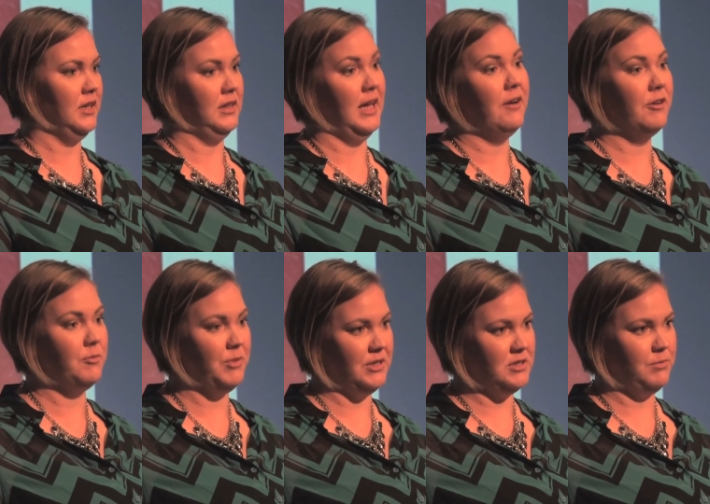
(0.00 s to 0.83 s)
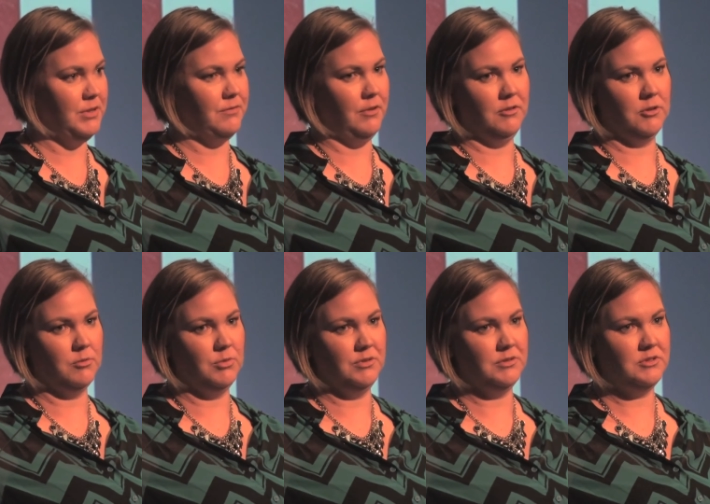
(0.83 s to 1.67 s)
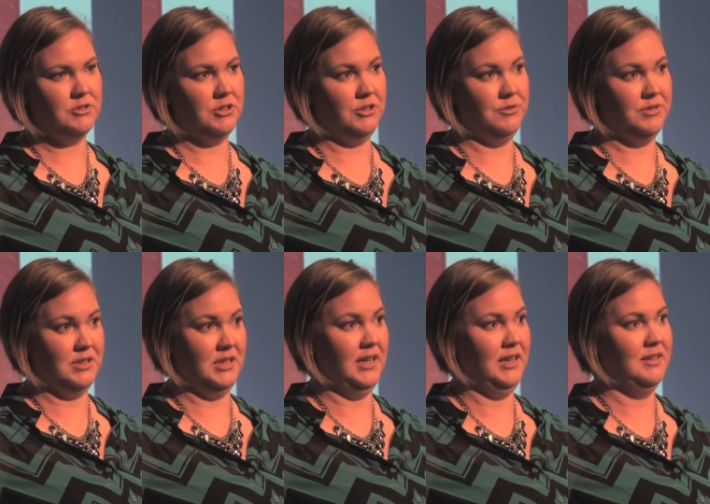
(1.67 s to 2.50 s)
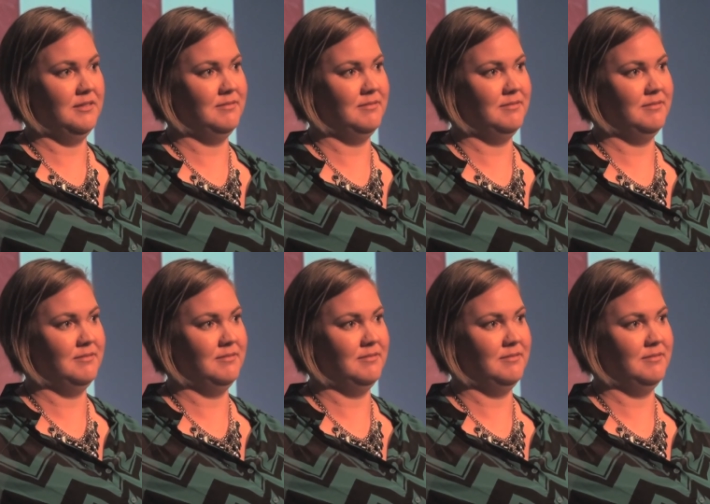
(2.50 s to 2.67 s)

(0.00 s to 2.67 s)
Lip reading: allowing me to be vulnerable to you today.